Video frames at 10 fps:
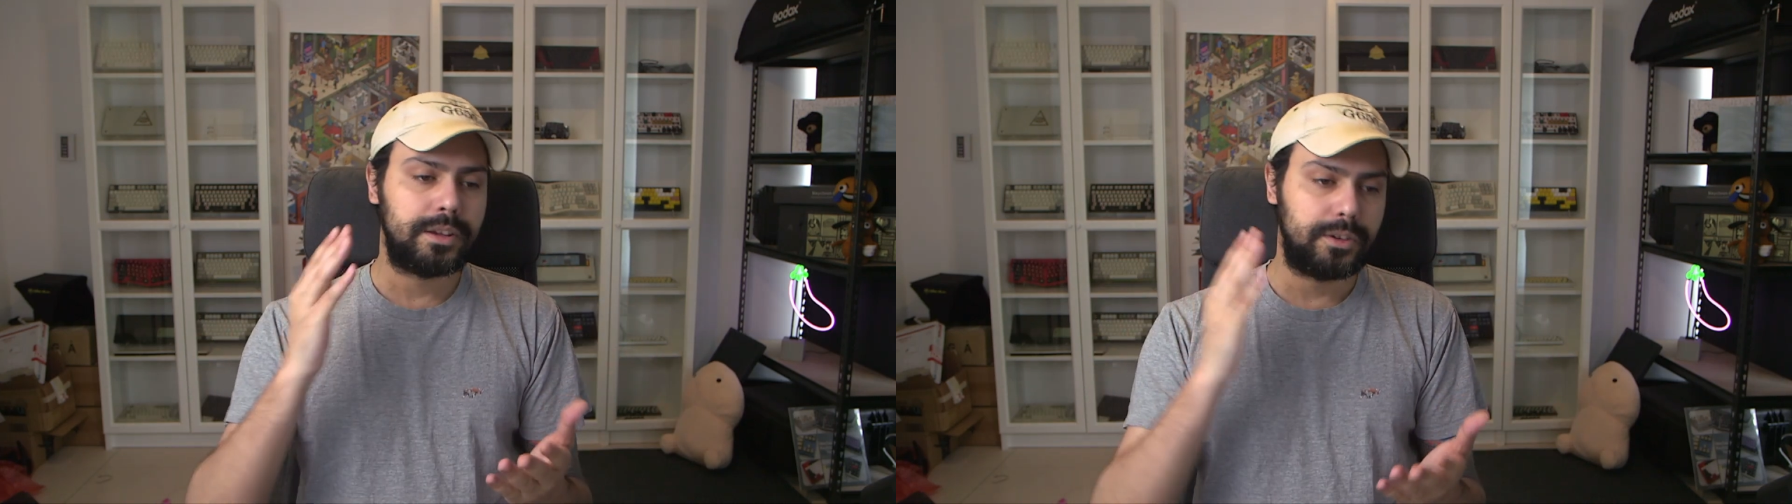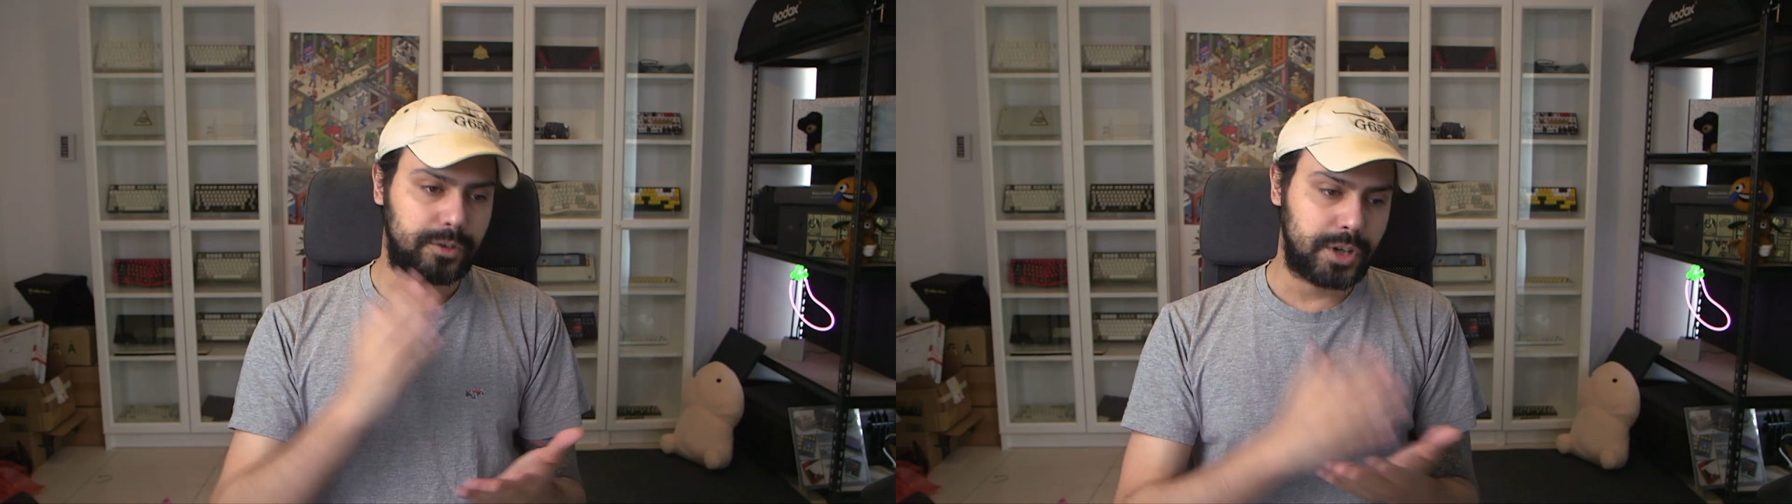
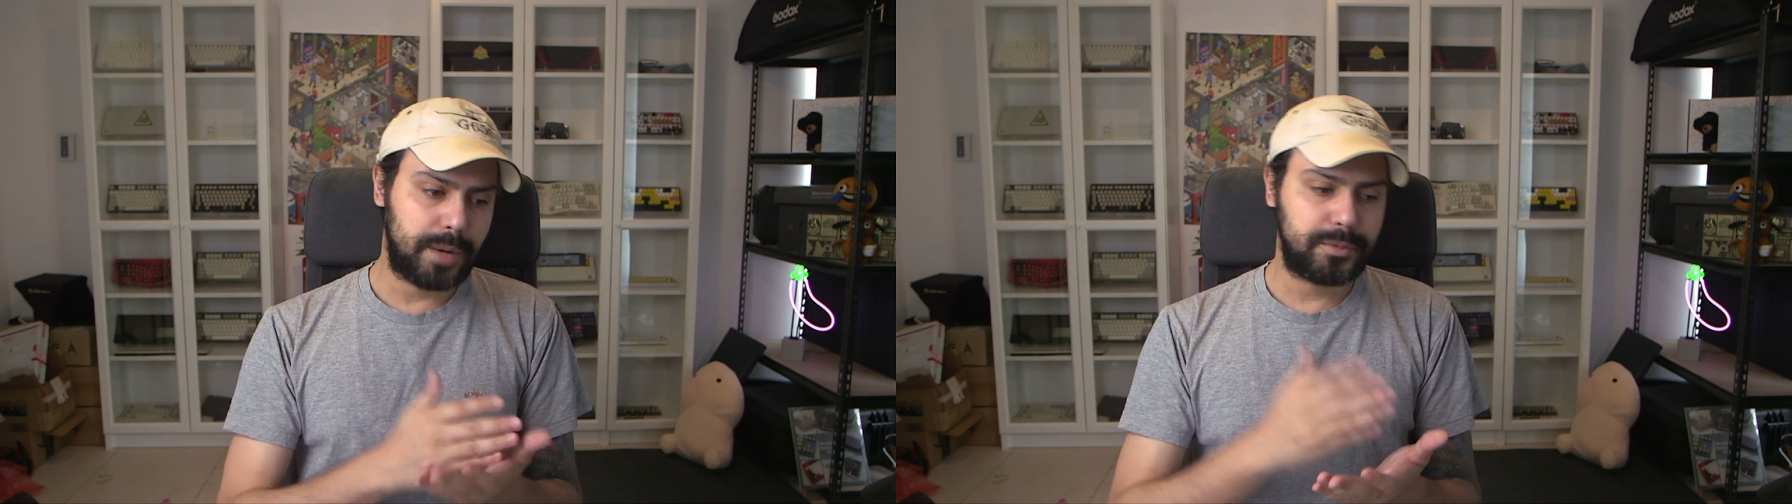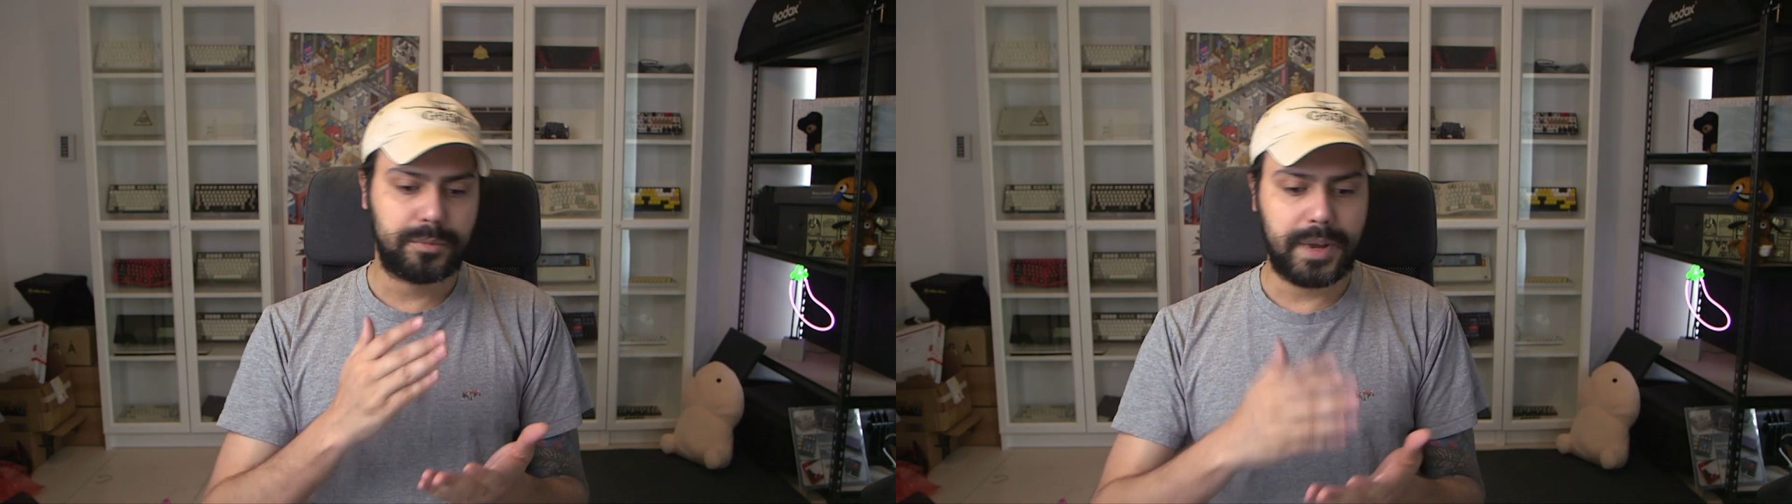Your
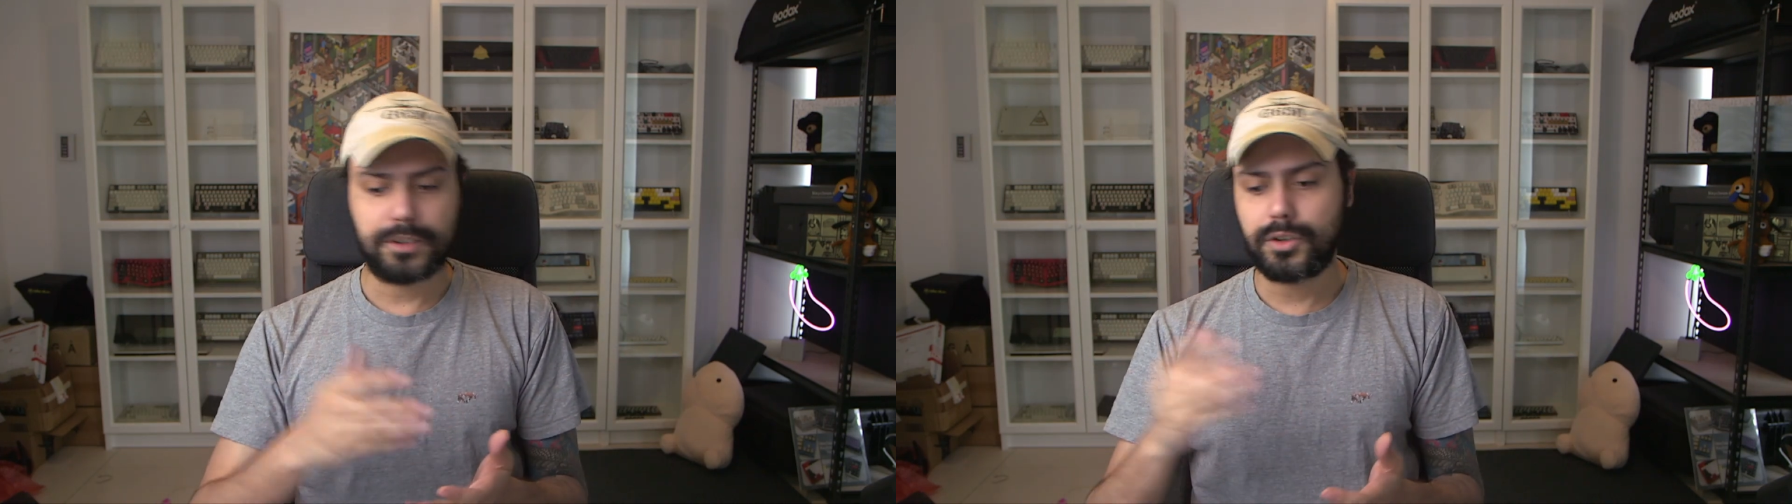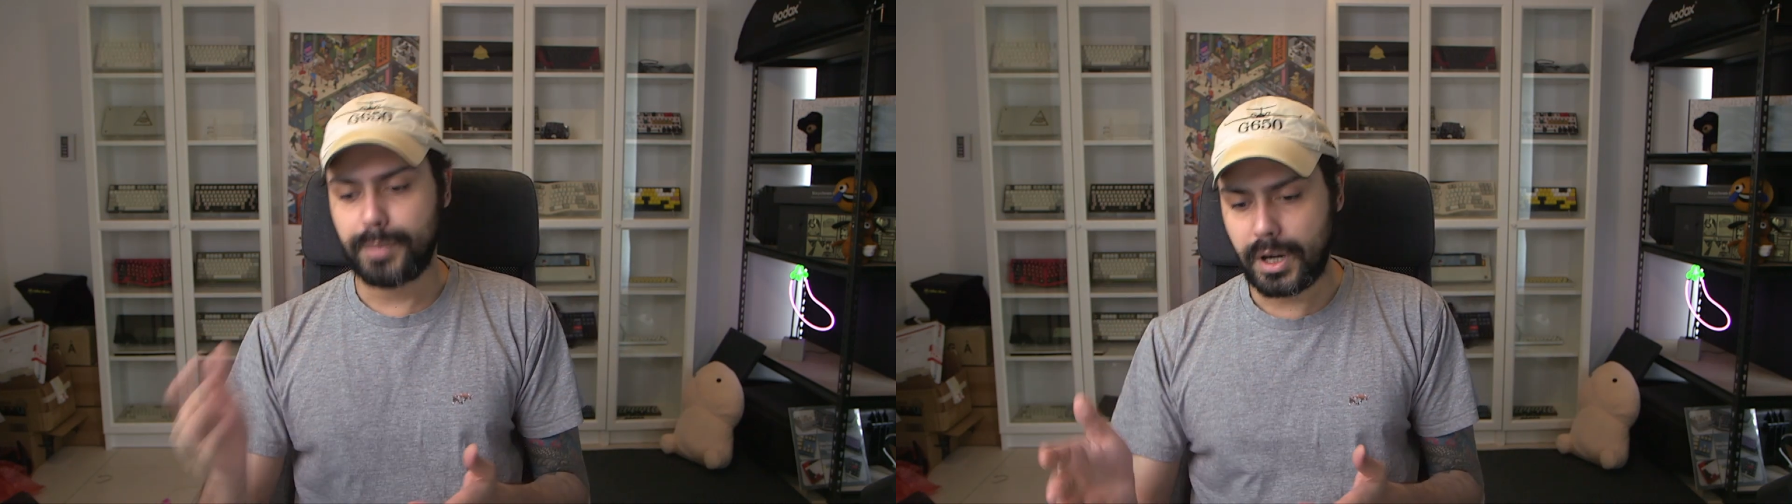top should
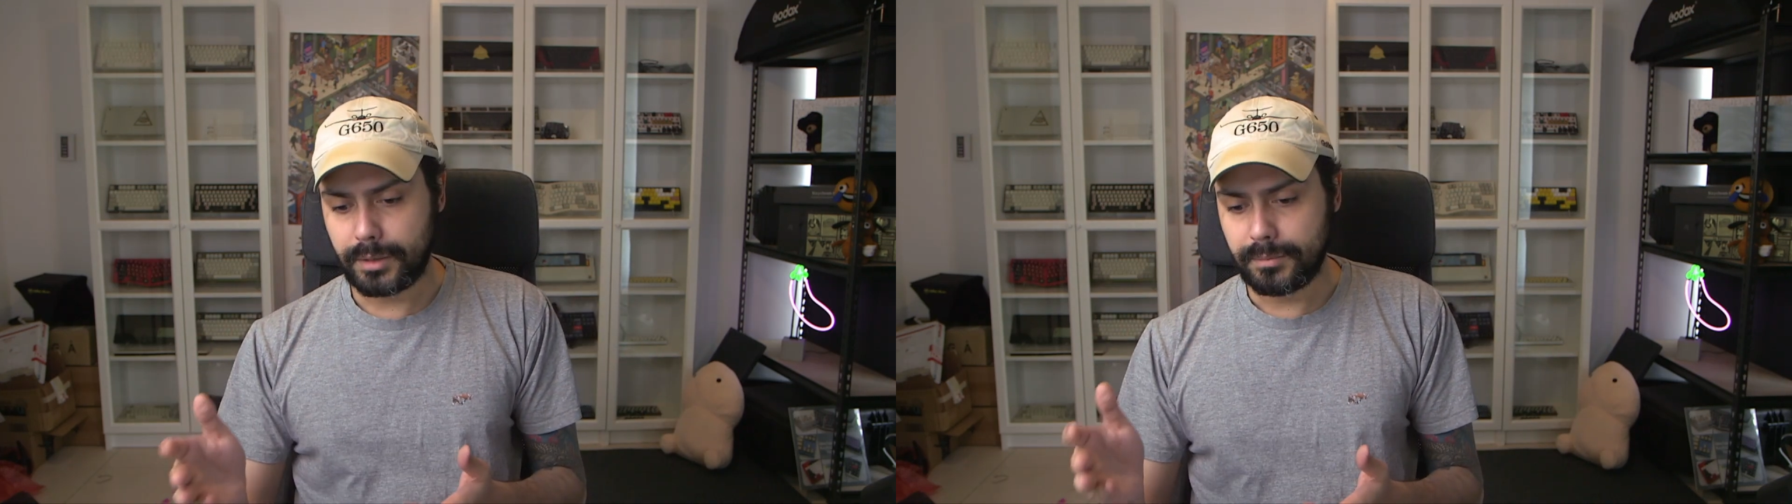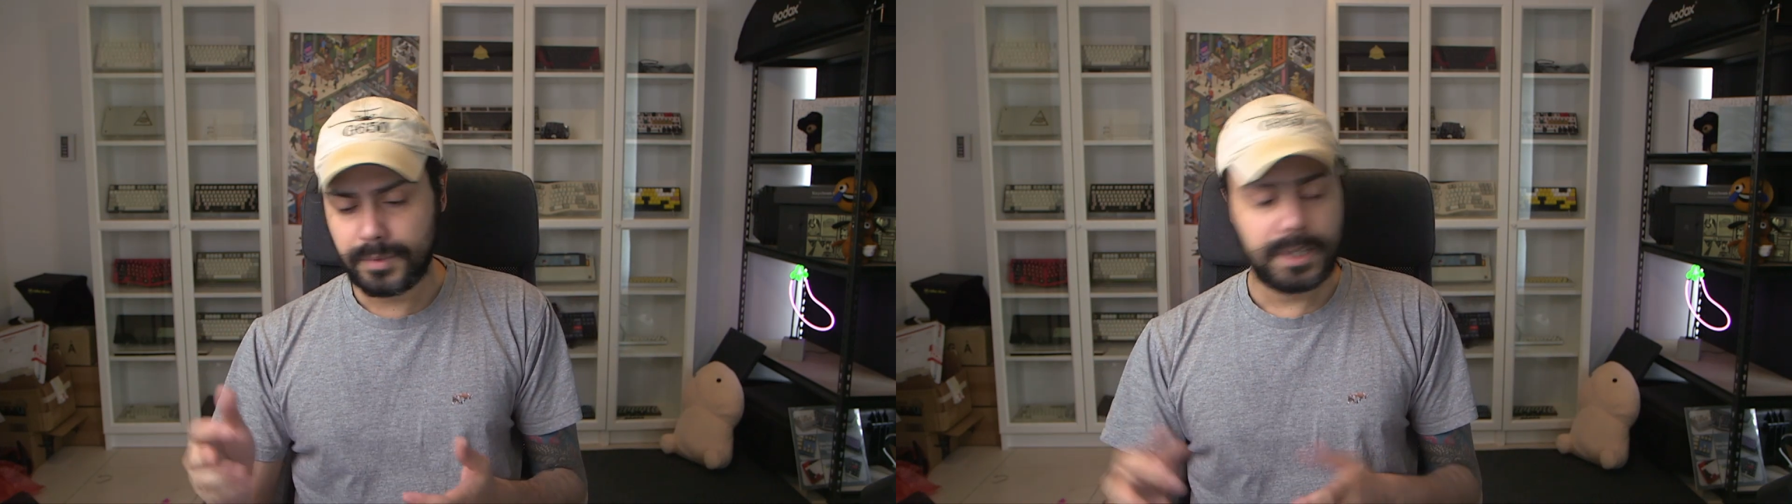match your
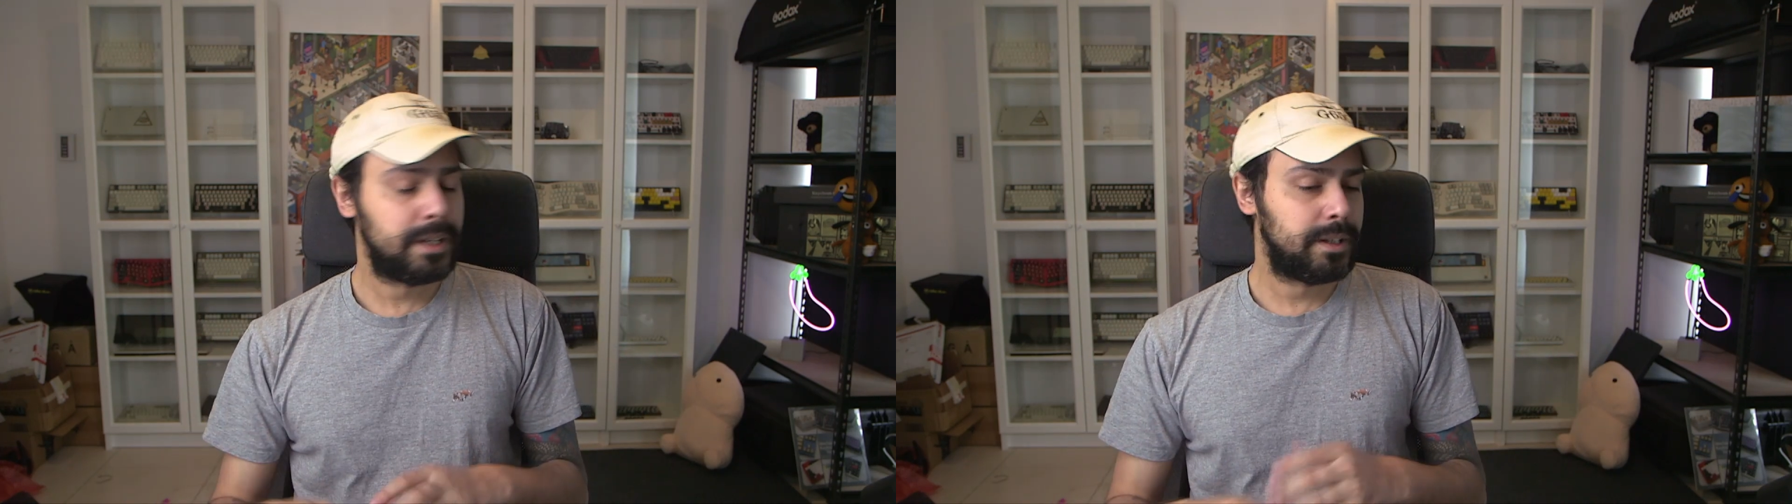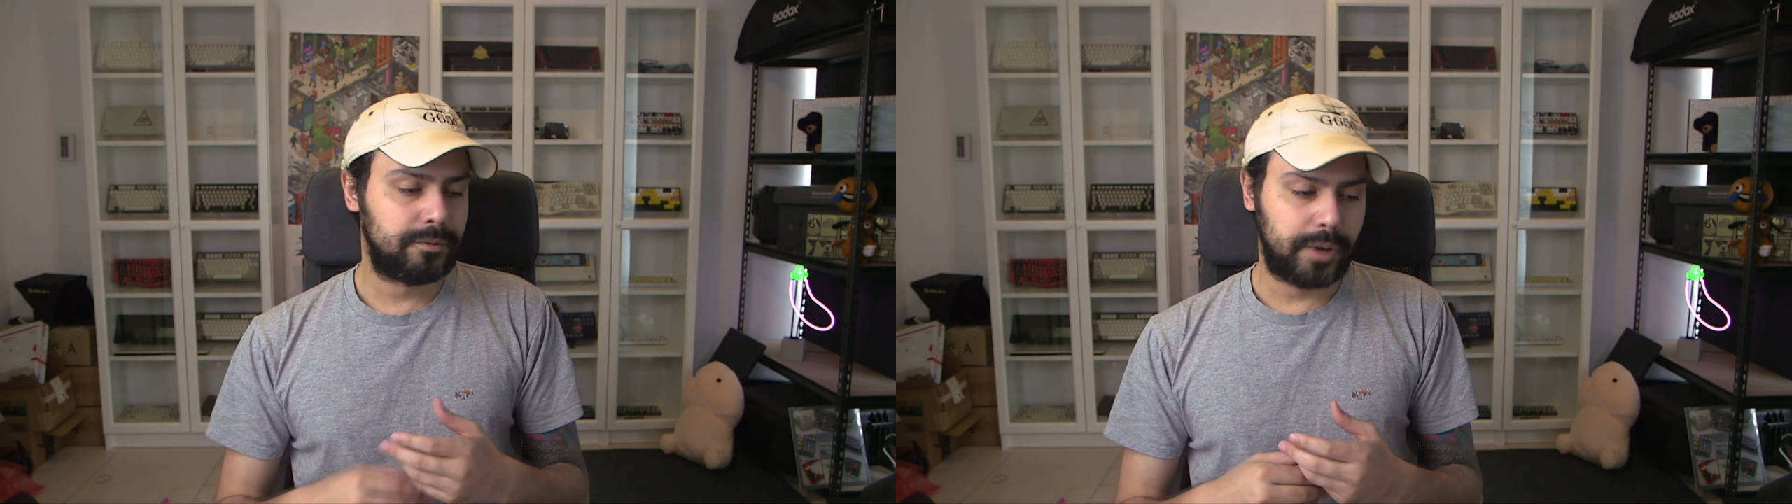bottom,
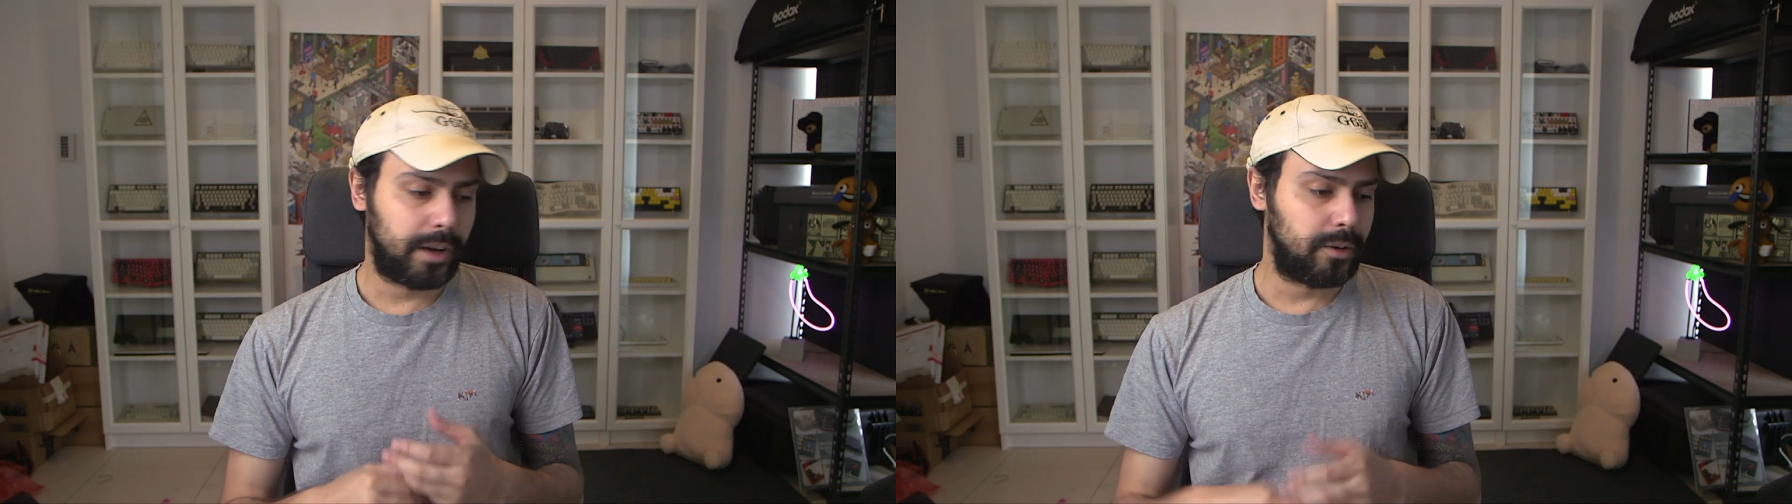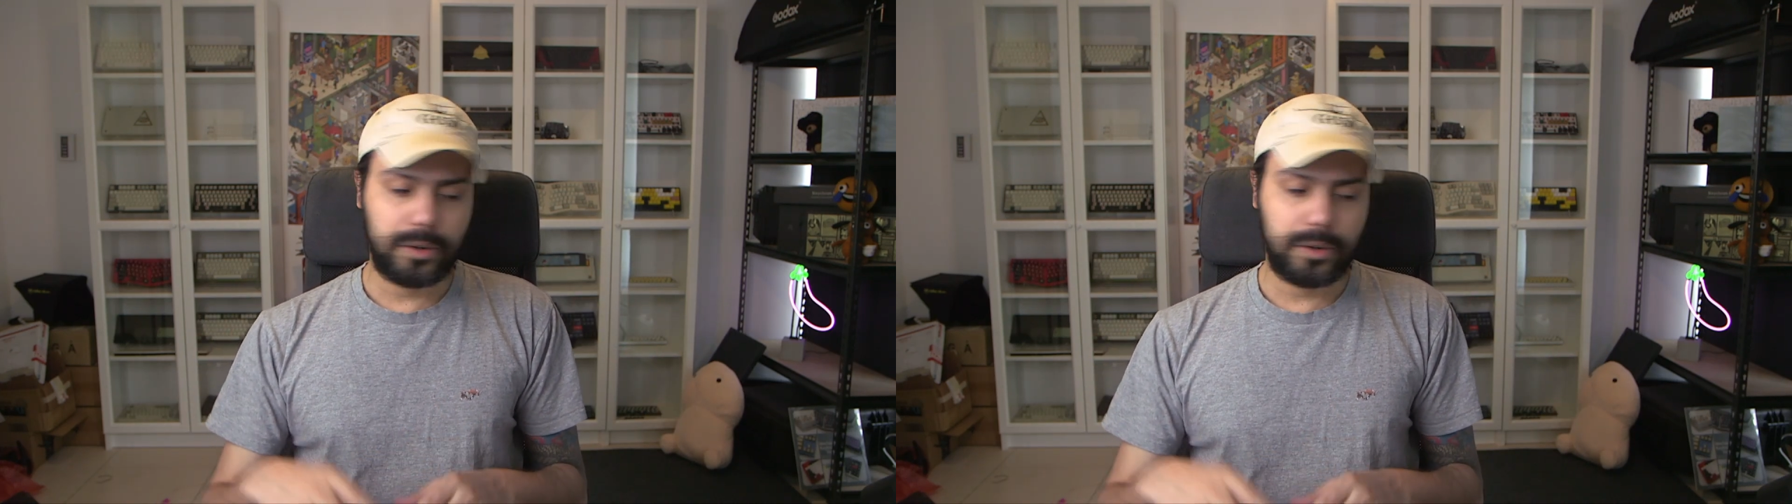right?